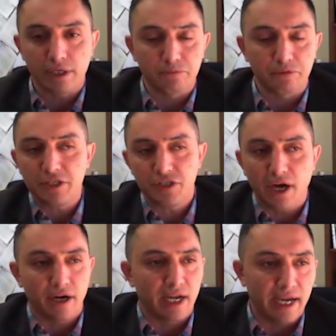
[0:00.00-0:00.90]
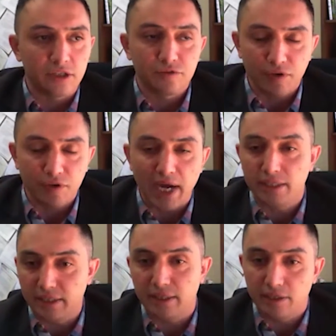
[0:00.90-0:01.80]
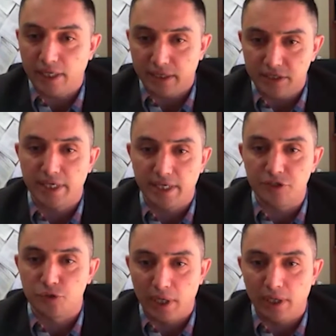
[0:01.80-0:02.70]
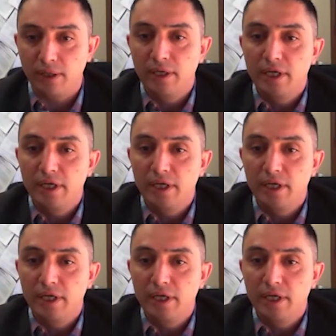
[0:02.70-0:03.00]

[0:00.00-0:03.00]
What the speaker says: These are like divided in the United States well.